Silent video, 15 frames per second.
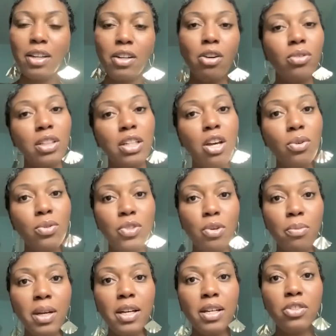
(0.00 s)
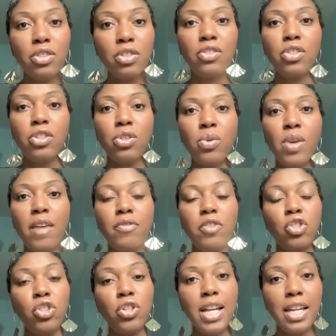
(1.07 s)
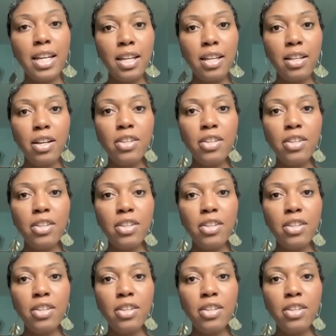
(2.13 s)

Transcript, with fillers: can only hold so much. And so you have to train it.